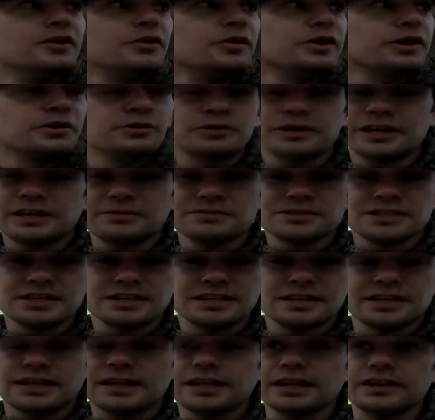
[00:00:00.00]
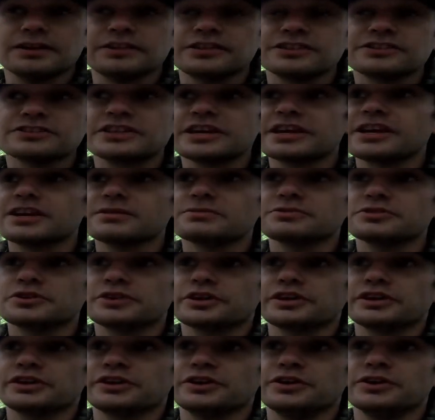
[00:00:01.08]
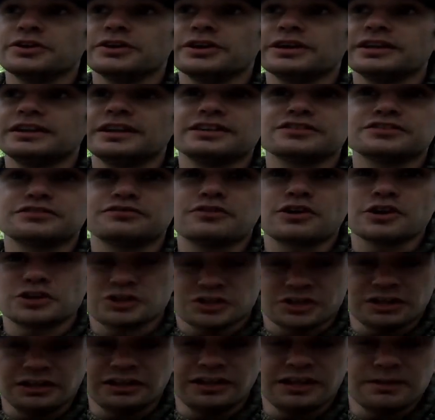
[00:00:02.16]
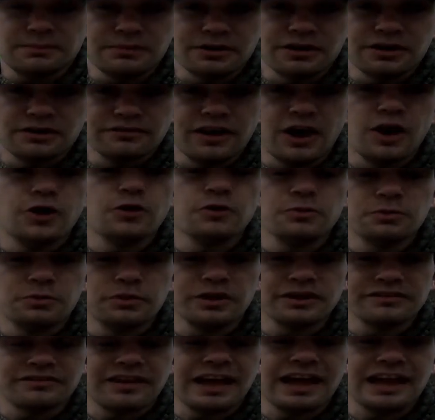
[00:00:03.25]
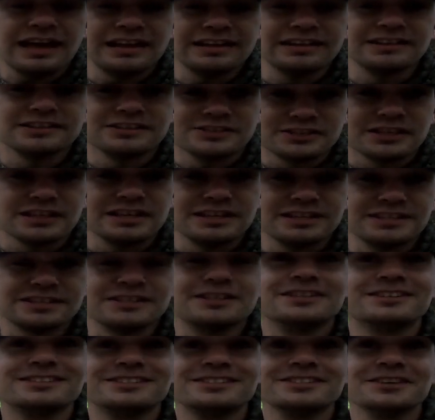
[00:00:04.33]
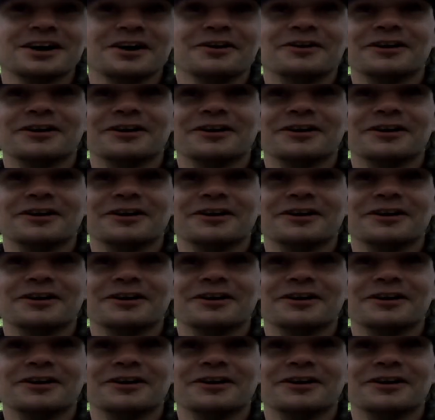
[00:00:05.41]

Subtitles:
we're gonna keep sitting here. This setup's looking good. That's the first glimmer of hope we've had this season. So